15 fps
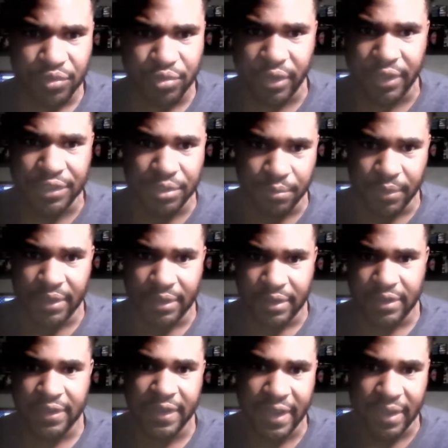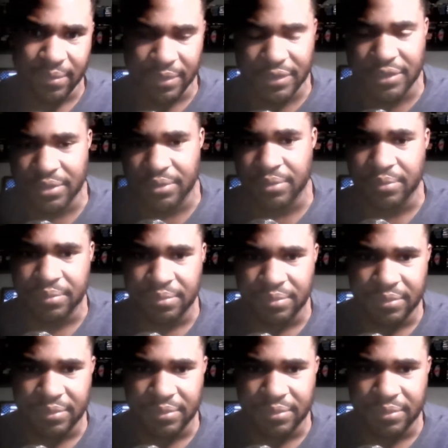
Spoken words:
try to readapt into